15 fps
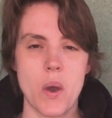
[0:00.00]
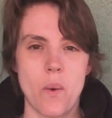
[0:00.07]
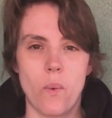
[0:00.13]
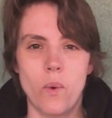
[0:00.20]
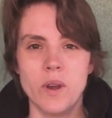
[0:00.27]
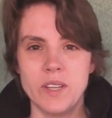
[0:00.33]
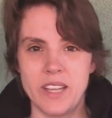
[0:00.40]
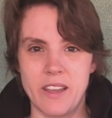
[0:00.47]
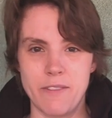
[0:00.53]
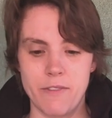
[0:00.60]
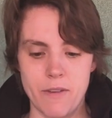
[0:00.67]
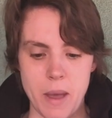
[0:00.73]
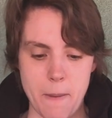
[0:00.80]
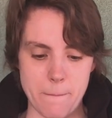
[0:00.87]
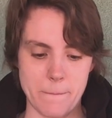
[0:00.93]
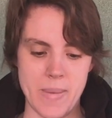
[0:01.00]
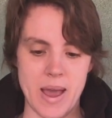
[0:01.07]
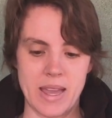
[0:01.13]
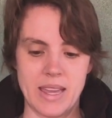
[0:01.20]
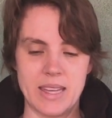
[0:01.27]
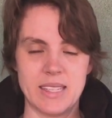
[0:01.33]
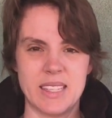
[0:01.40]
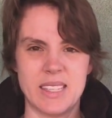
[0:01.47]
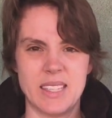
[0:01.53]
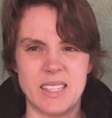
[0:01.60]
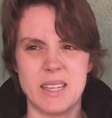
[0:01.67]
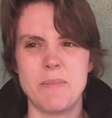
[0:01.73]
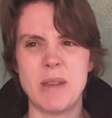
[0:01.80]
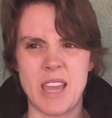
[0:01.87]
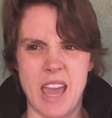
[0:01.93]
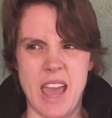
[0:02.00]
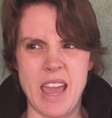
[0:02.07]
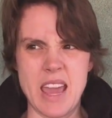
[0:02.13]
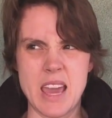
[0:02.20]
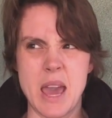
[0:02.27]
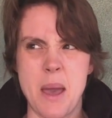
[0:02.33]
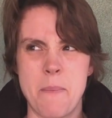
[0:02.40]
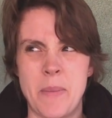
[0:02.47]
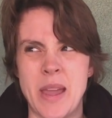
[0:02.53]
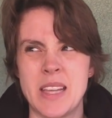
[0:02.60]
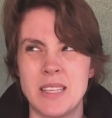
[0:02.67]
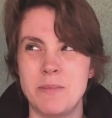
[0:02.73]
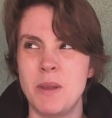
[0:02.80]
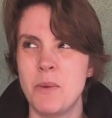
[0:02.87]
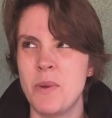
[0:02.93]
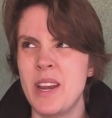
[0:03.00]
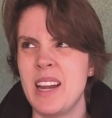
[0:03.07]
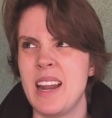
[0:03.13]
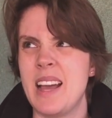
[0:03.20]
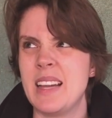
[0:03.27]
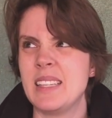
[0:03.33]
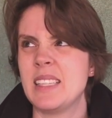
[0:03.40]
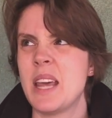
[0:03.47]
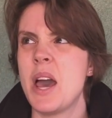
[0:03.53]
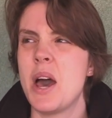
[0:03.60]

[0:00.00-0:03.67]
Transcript: What if my stomach ache makes me realize,